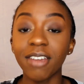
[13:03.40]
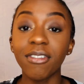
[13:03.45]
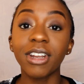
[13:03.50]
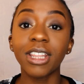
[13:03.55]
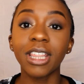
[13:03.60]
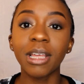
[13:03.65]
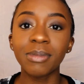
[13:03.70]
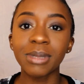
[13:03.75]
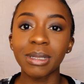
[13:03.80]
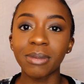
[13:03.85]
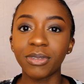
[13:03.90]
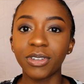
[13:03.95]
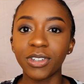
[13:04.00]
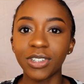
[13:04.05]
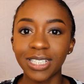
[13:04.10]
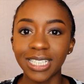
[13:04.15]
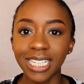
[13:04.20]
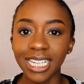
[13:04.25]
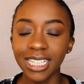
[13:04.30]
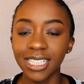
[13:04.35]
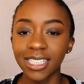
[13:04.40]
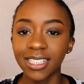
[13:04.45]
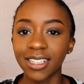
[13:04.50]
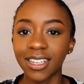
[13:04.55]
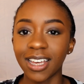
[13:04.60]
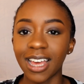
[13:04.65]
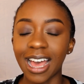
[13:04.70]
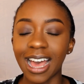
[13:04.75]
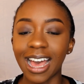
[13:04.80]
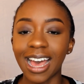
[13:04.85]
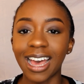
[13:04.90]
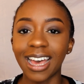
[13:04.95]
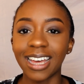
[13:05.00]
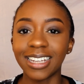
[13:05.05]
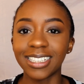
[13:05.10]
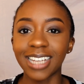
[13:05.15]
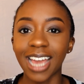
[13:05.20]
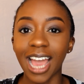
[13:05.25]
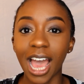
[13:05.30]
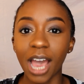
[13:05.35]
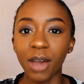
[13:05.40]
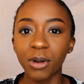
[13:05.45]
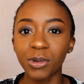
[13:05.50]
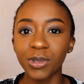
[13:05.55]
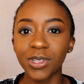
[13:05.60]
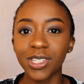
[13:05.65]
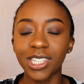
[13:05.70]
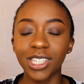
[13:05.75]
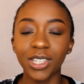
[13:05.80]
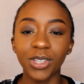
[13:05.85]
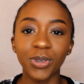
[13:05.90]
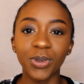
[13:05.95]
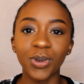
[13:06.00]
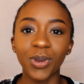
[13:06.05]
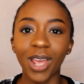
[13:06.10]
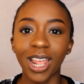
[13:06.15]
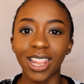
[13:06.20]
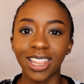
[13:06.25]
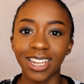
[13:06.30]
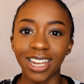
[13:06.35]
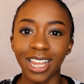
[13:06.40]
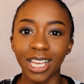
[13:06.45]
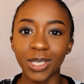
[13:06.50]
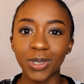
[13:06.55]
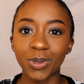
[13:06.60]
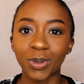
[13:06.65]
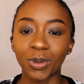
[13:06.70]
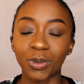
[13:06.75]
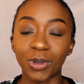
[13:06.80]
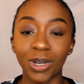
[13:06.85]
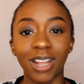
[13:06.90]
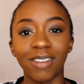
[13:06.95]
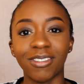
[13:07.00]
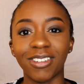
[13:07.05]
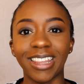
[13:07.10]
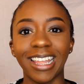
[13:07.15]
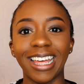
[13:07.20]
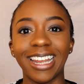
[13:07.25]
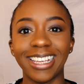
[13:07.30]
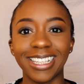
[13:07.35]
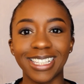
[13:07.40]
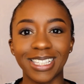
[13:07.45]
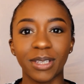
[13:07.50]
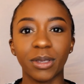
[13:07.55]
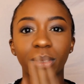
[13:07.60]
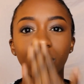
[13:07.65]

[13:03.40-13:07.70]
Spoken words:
it a thumbs up if you did, and I will see you in the next one, whenever that is.